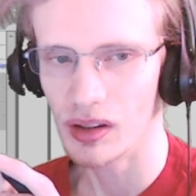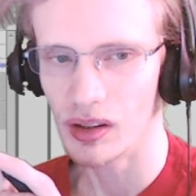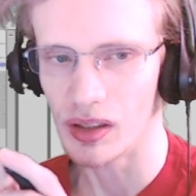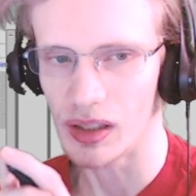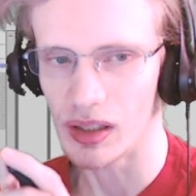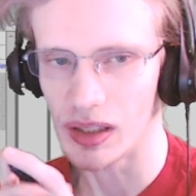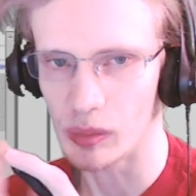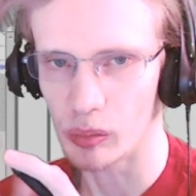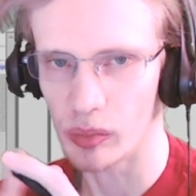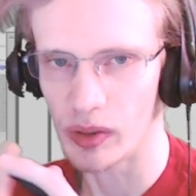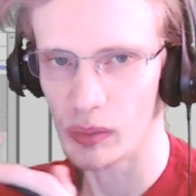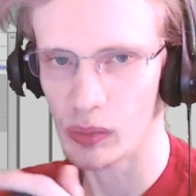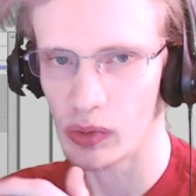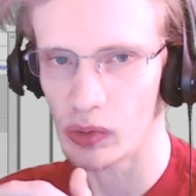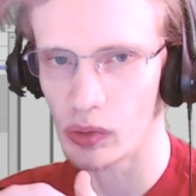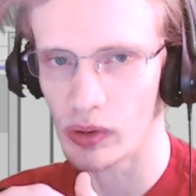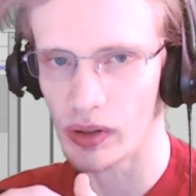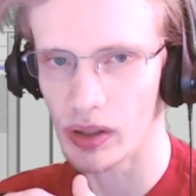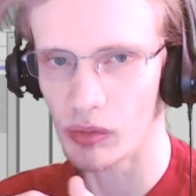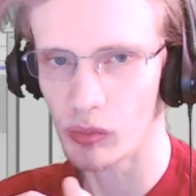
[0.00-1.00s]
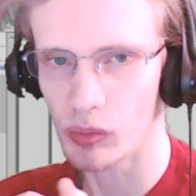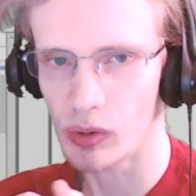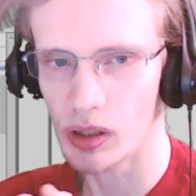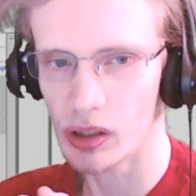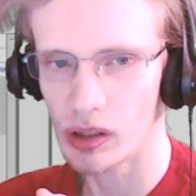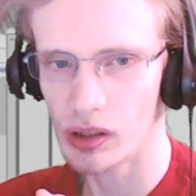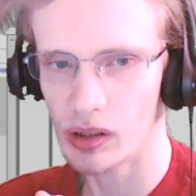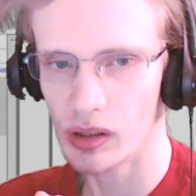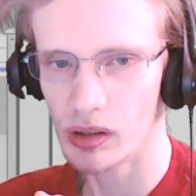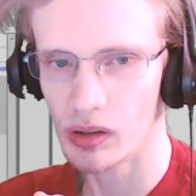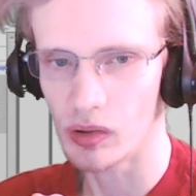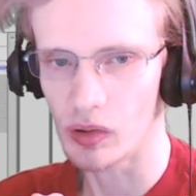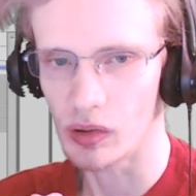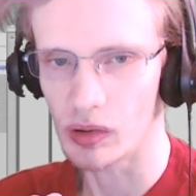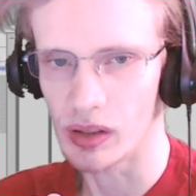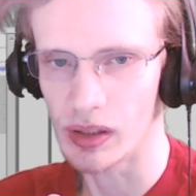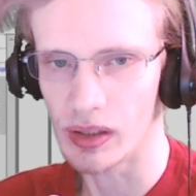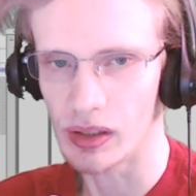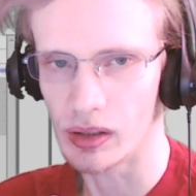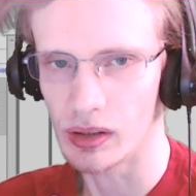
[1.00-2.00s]
like a pre-recorded one or
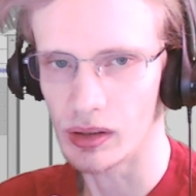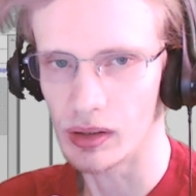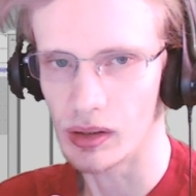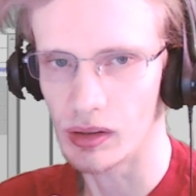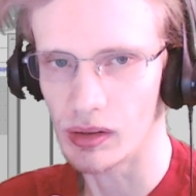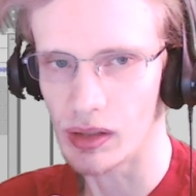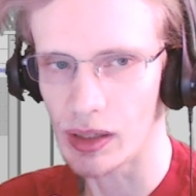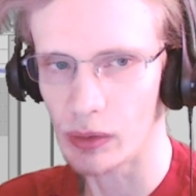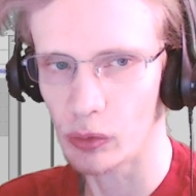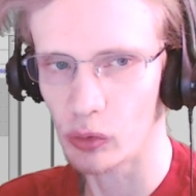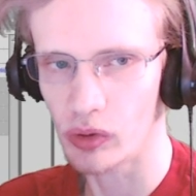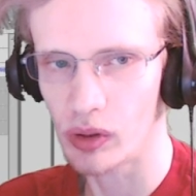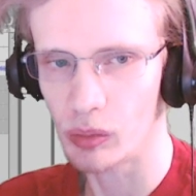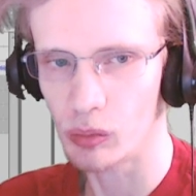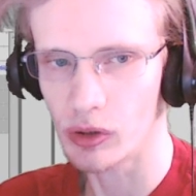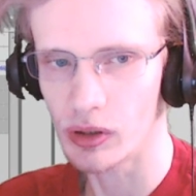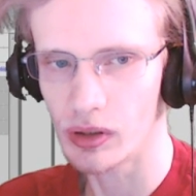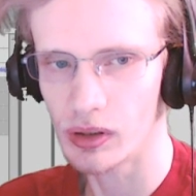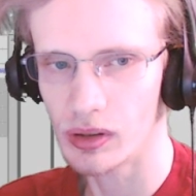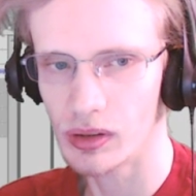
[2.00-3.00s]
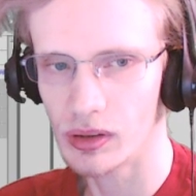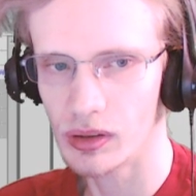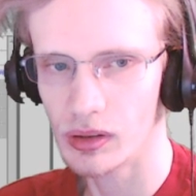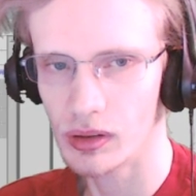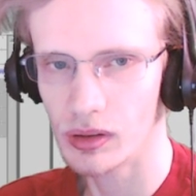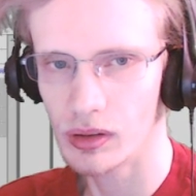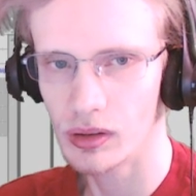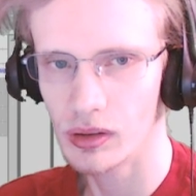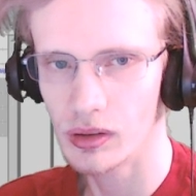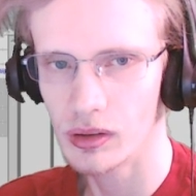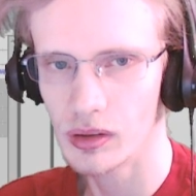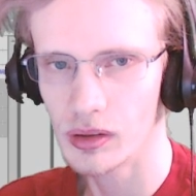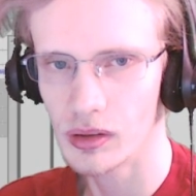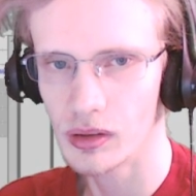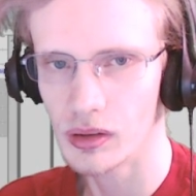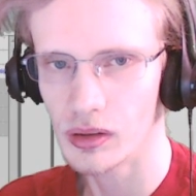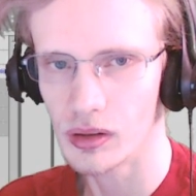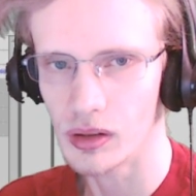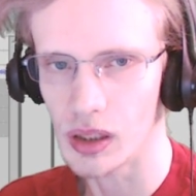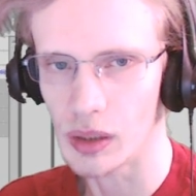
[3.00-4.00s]
like a live stream one,
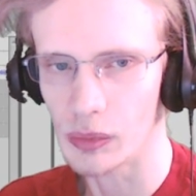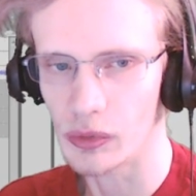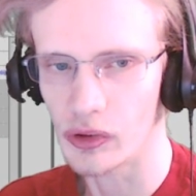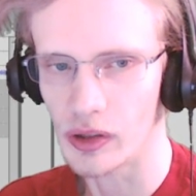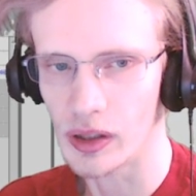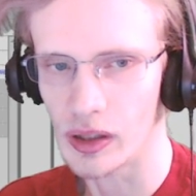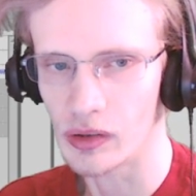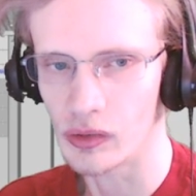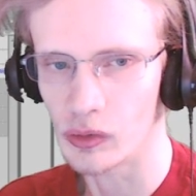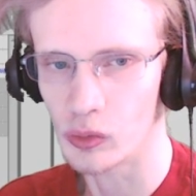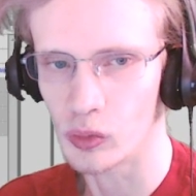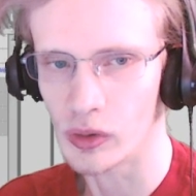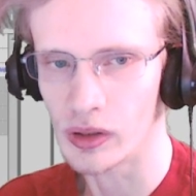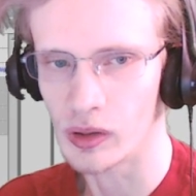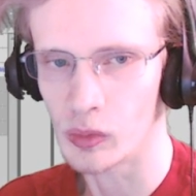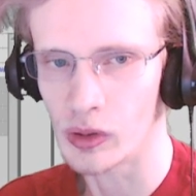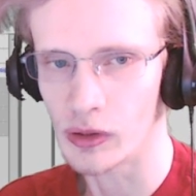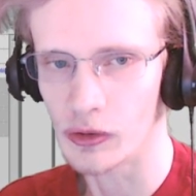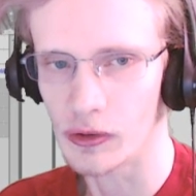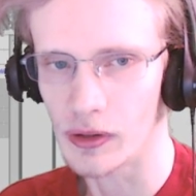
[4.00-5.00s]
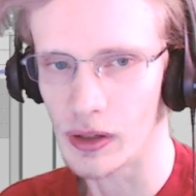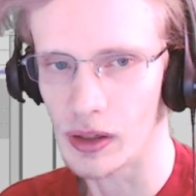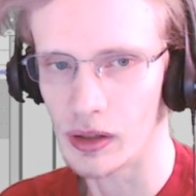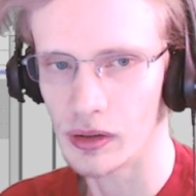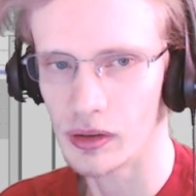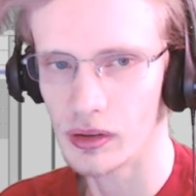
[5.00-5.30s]
how would you guys want to watch that?